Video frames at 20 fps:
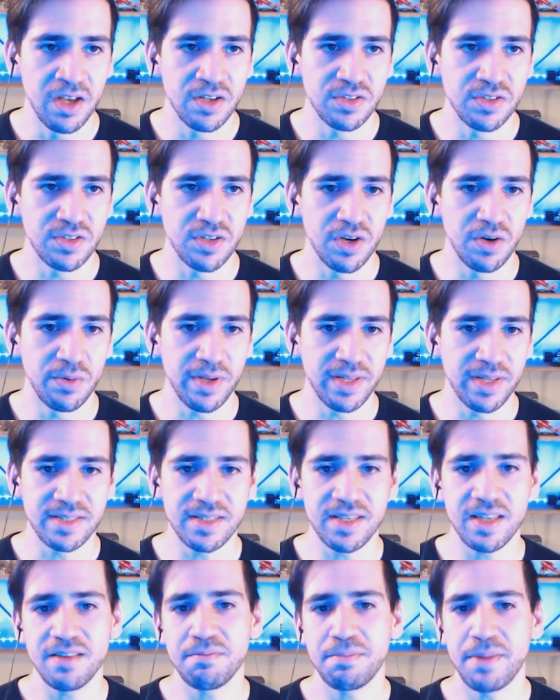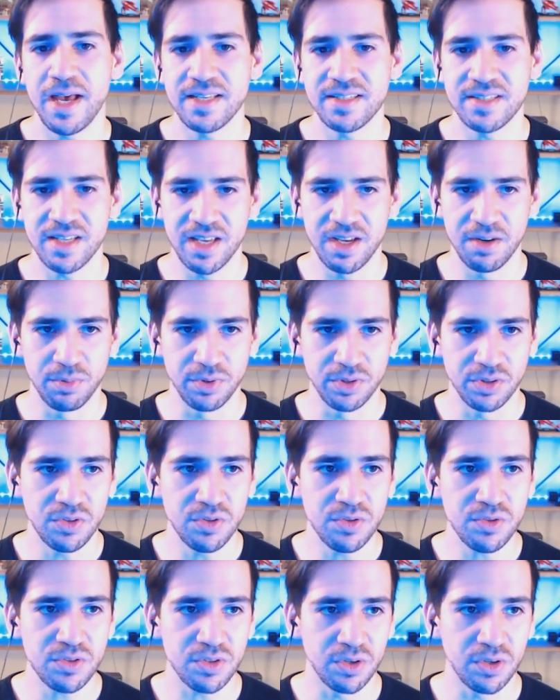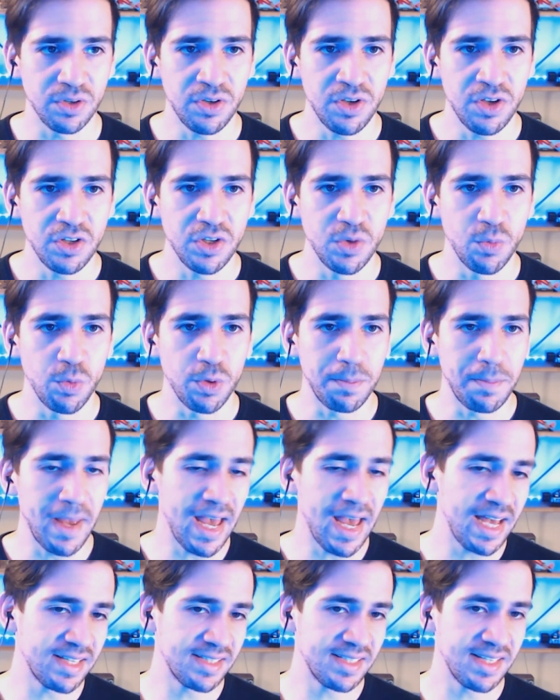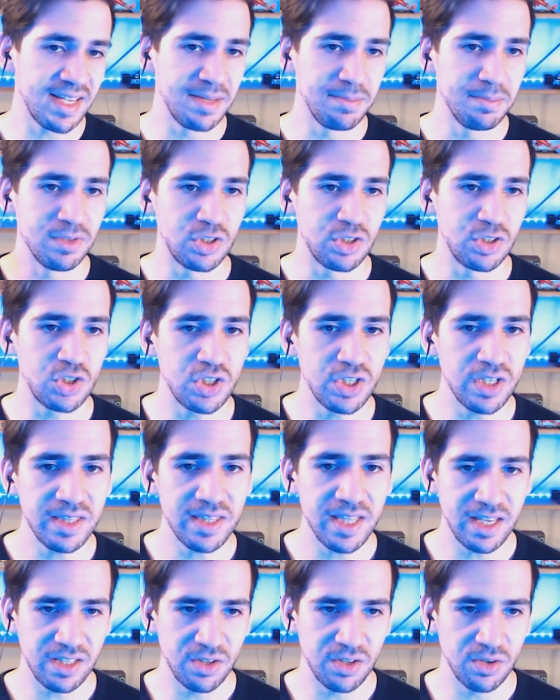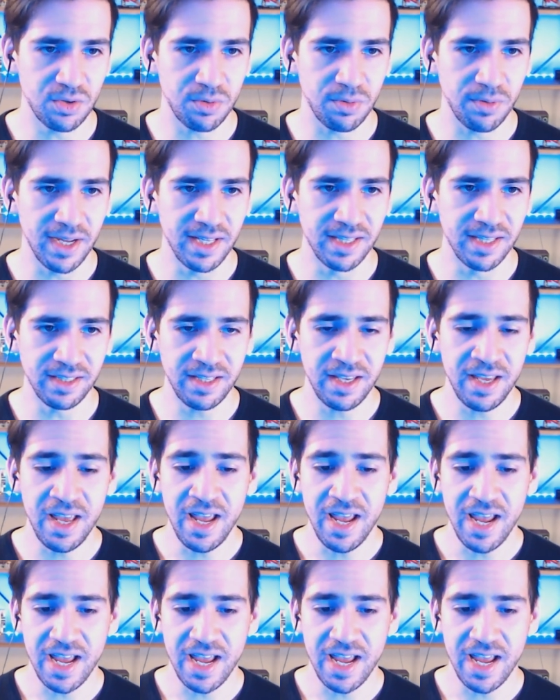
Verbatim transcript: So instead of passing a reducer, you would pass a machine that you created,